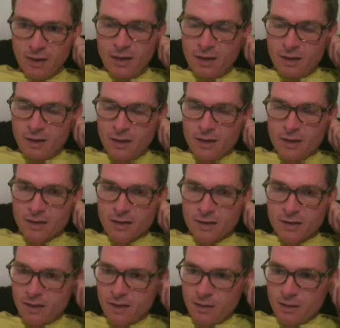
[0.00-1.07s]
years,
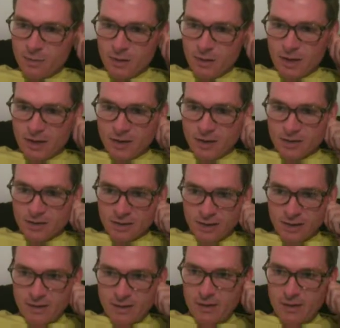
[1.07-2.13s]
like a couple years to
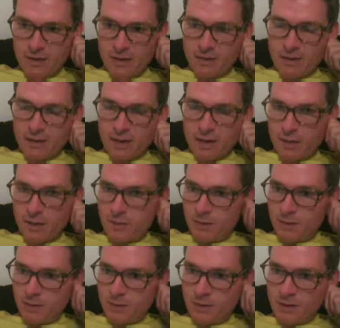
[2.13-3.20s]
get down off the Nikkei bubble,